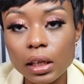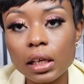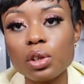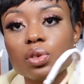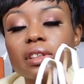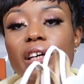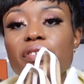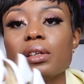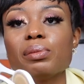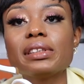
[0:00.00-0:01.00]
You'll
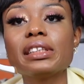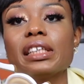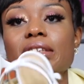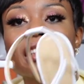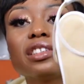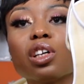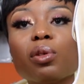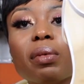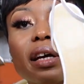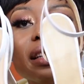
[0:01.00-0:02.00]
definitely be seeing this on
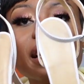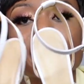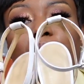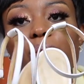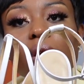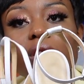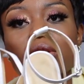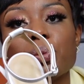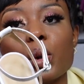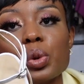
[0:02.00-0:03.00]
my next blog
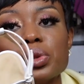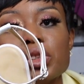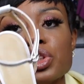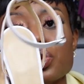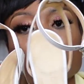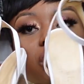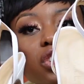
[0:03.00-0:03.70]
post soon.